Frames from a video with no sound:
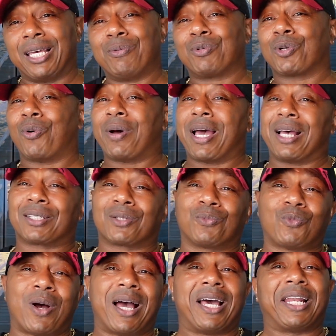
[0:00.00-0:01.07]
He was going to have
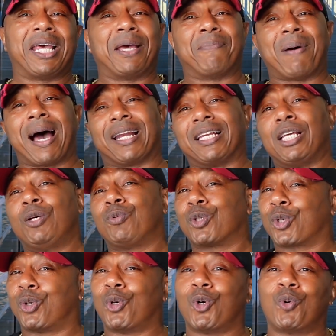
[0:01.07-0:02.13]
some wine. Everybody he was
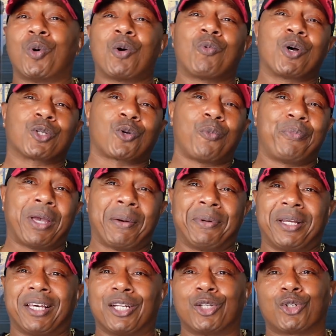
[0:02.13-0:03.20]
cool with was going to be able
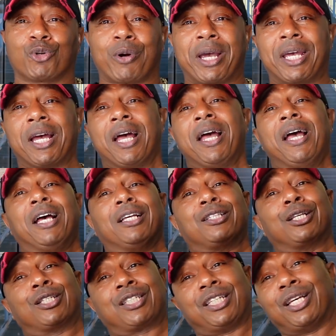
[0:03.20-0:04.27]
to get a drink.
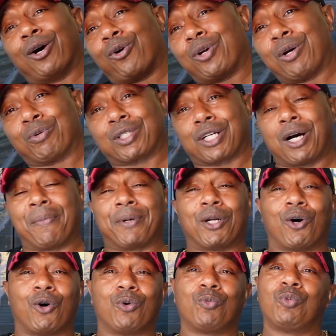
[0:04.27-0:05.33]
The CO that was coming
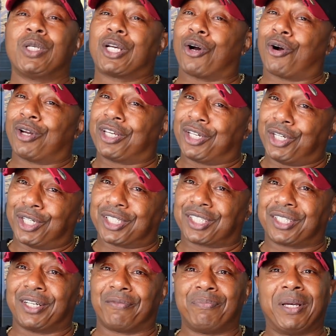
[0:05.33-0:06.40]
on, we call it good
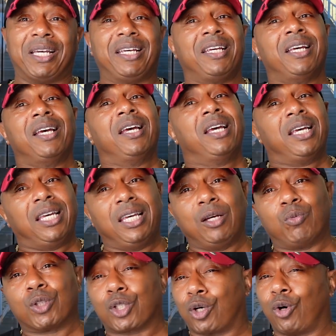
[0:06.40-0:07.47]
ship. I mean, he
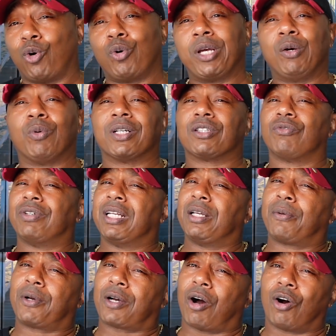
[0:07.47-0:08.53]
was cool. He wasn't
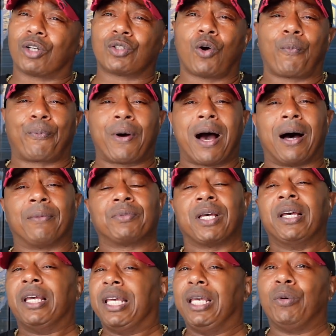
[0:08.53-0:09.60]
really causing no problems.
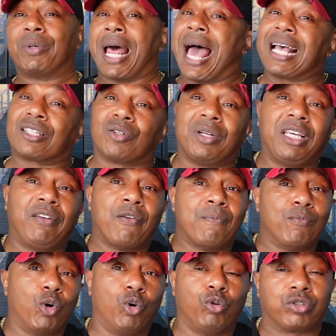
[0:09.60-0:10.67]
He would actually even
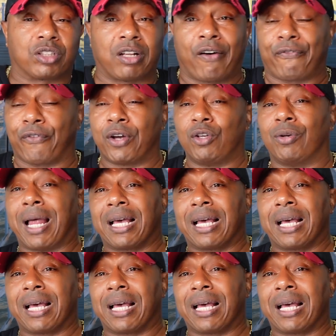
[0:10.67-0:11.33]
move stuff for you.